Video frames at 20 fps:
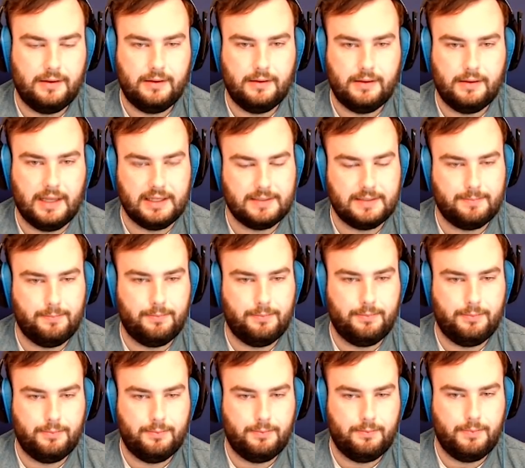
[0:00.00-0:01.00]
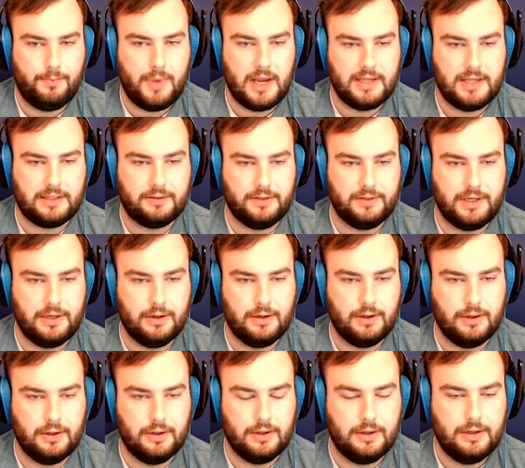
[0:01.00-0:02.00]
That's basically
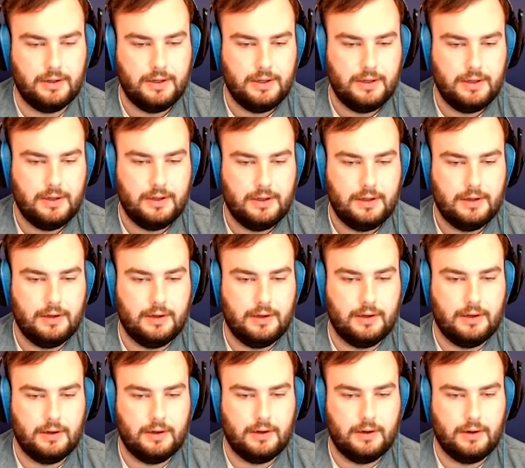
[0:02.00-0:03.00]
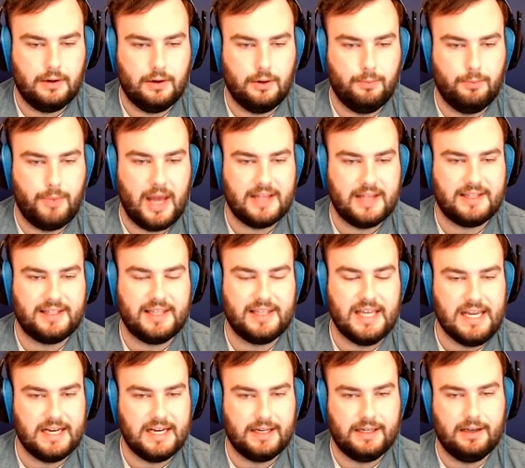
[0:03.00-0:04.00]
her best
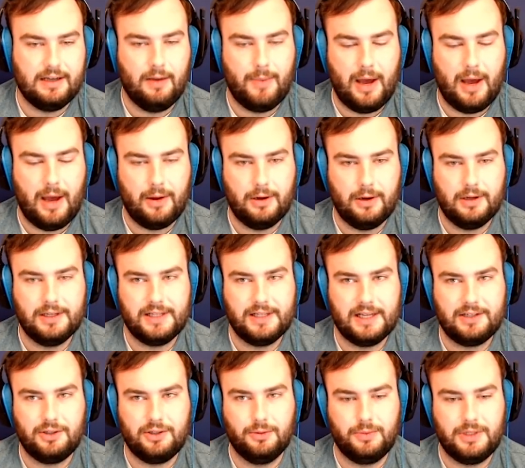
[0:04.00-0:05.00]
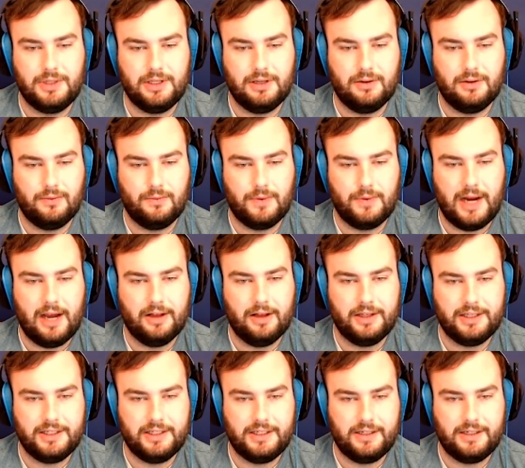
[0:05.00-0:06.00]
thing about her is that she'll be
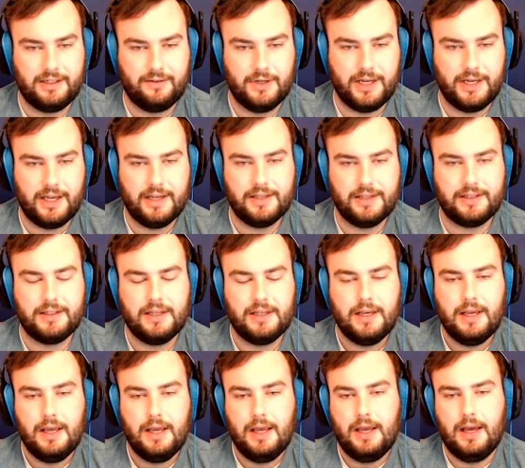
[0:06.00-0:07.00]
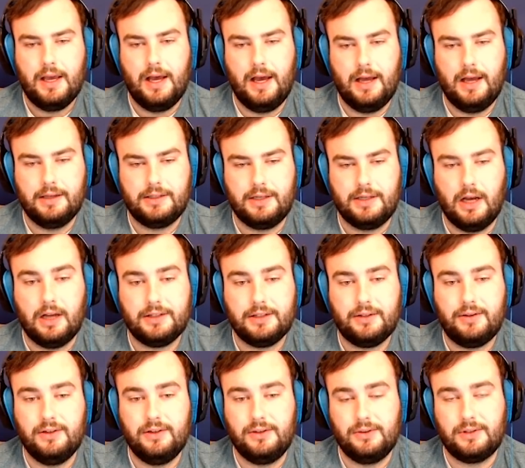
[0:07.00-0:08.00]
rallying for days. She also
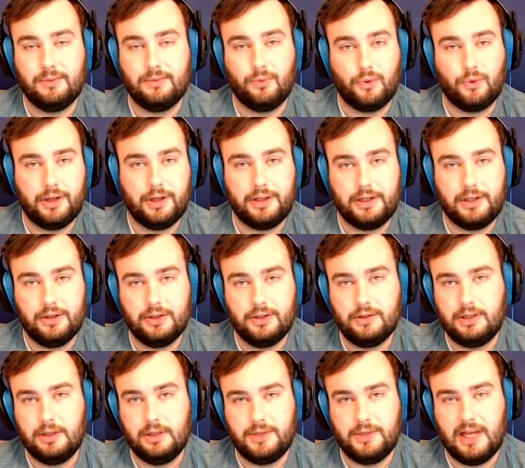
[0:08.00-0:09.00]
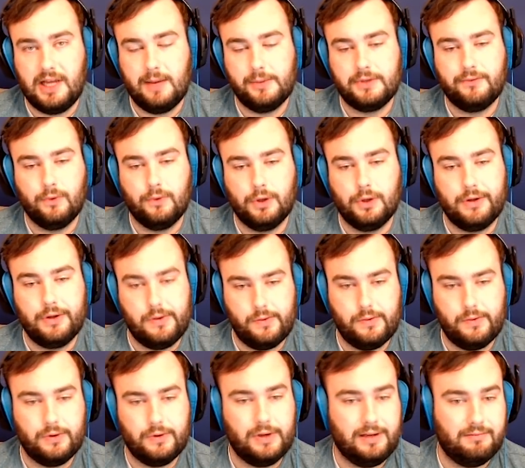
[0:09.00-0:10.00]
can do some really good chip damage for you,
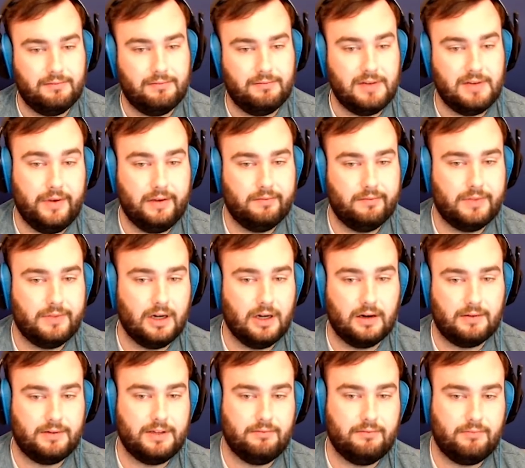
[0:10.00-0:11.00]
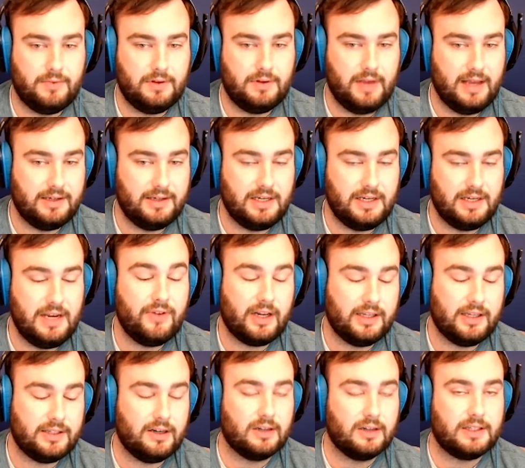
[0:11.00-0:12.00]
and she even
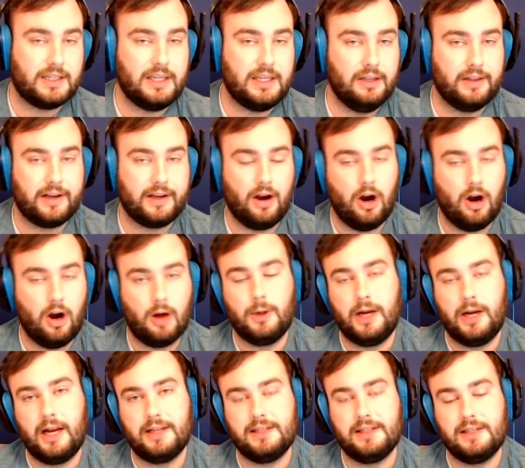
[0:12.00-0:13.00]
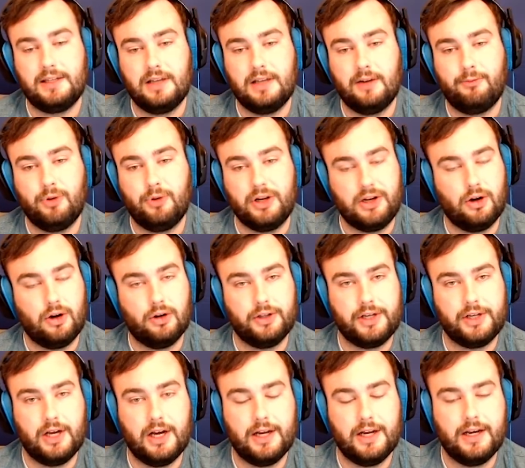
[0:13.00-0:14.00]
starts killing armor knights and stuff pretty early
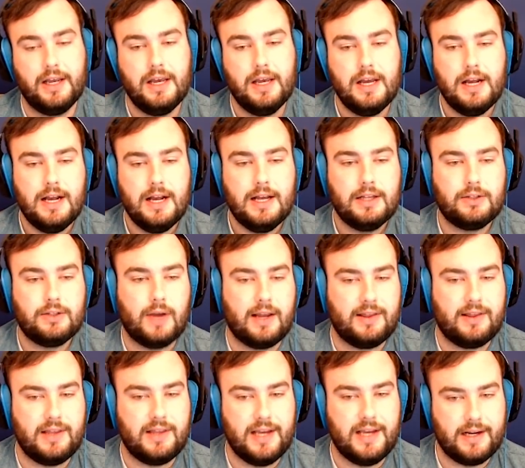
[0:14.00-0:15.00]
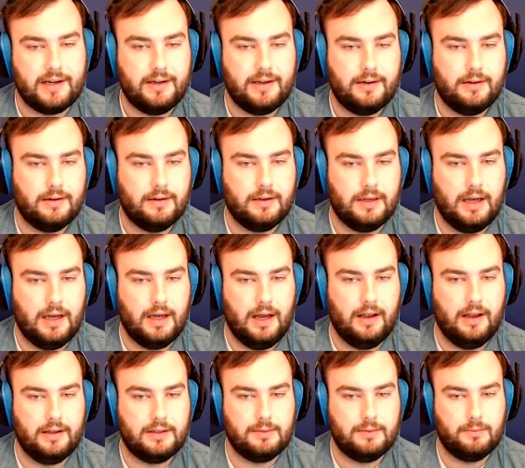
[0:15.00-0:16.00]
on. So I think
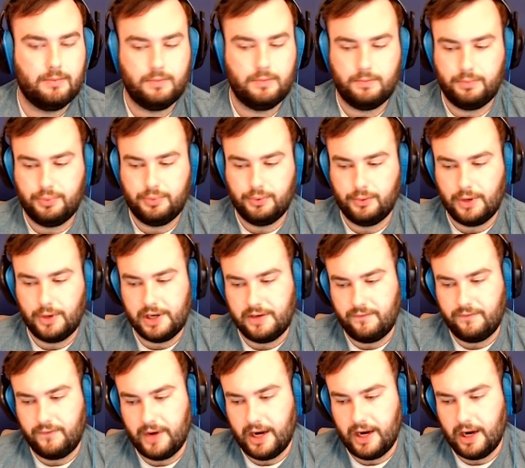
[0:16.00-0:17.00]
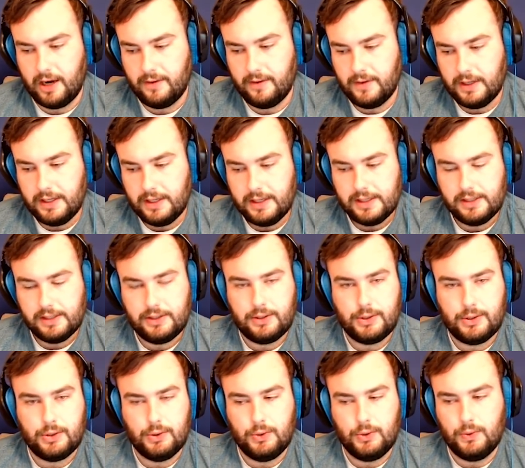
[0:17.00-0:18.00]
it's pretty fair
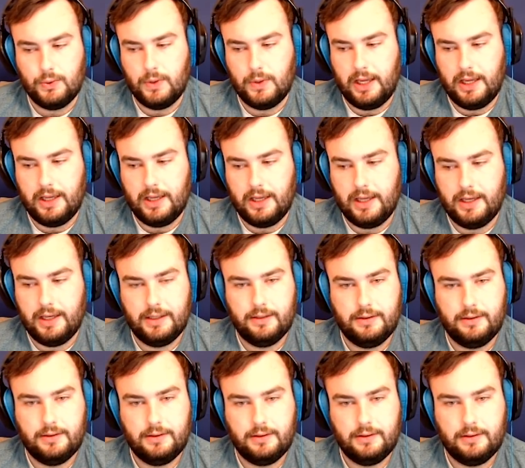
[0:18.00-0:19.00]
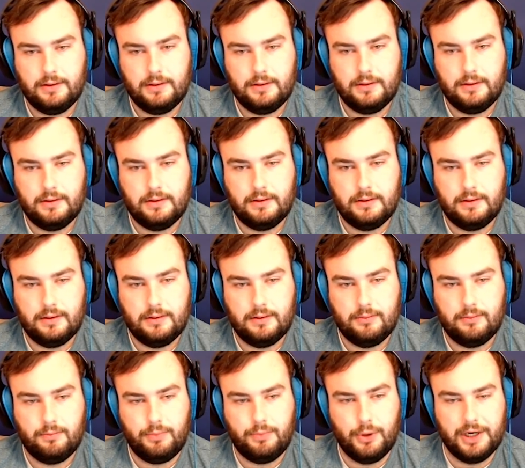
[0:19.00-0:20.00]
to
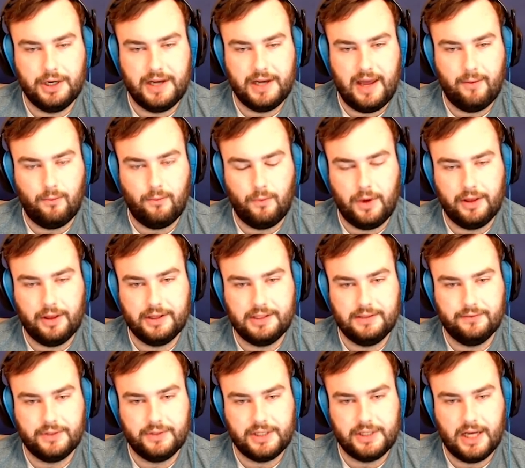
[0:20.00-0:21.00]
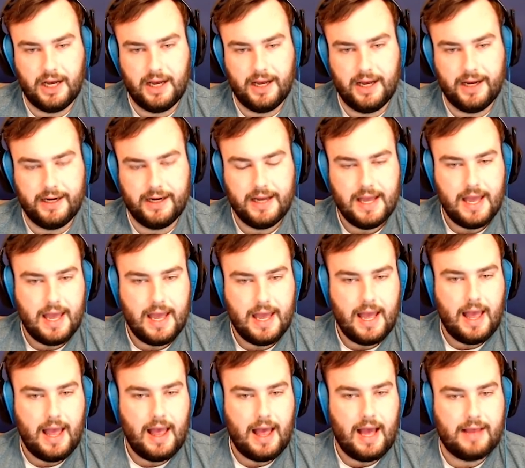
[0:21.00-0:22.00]
put Annette relatively high.
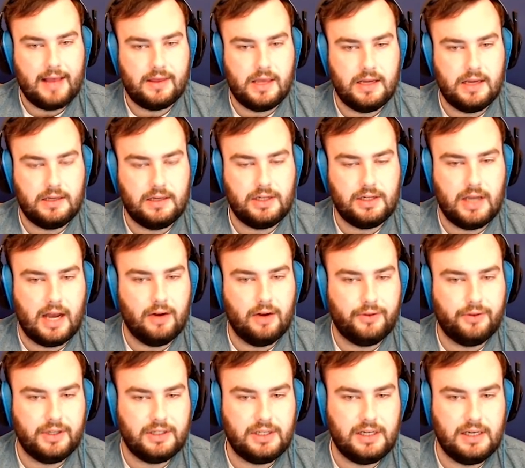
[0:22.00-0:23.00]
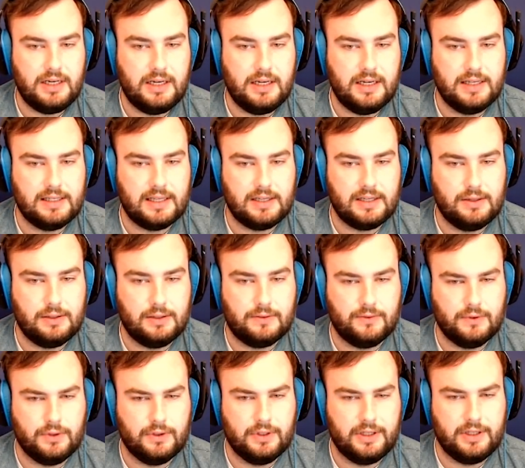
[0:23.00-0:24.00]
I don't think she is as
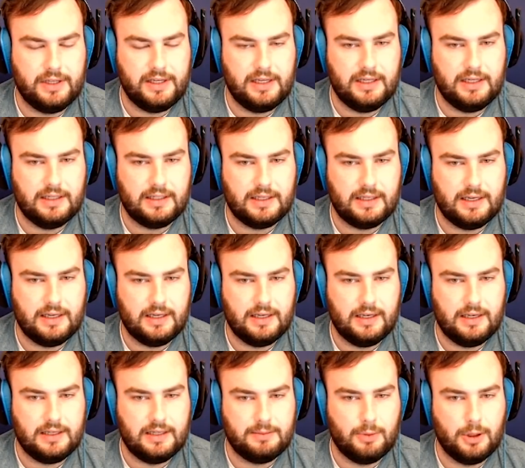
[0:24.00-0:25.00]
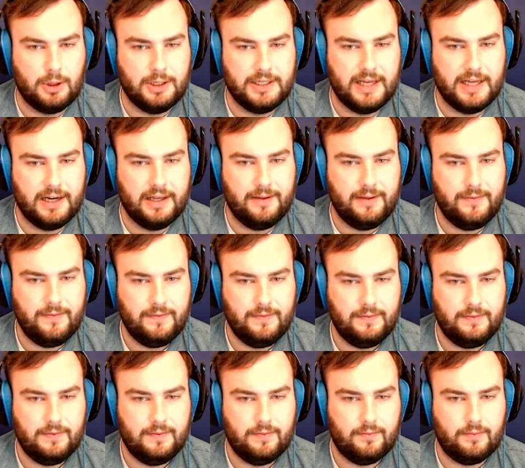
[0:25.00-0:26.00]
useful as Bernadetta
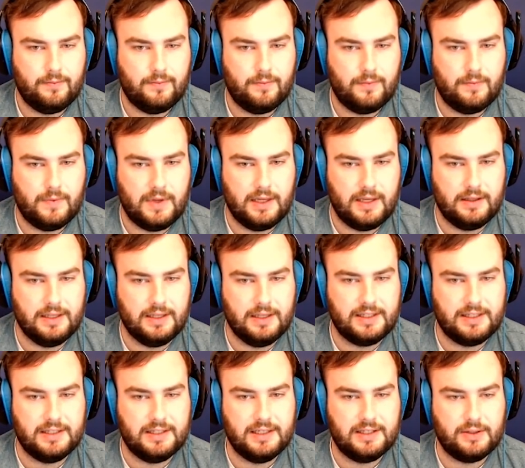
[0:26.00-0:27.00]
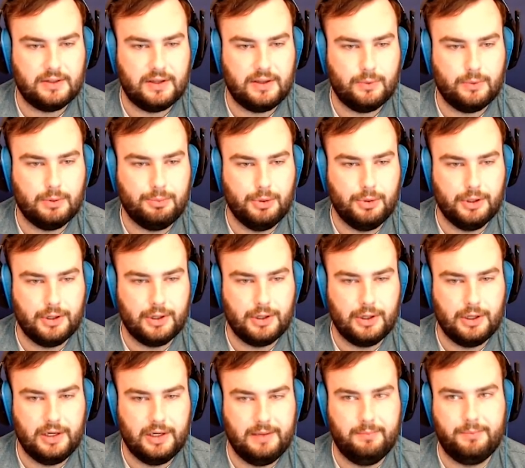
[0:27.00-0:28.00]
in this instance, so I think we'll put
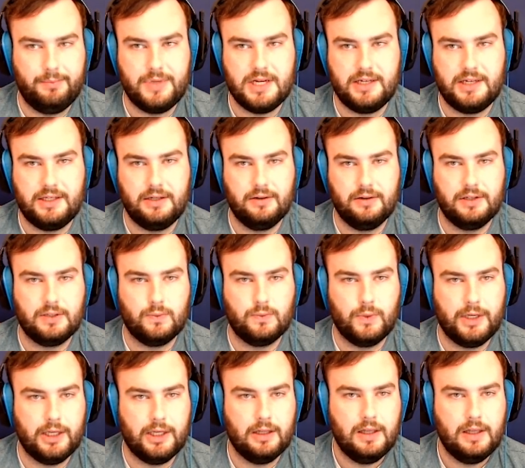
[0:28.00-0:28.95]
her in B tier as well.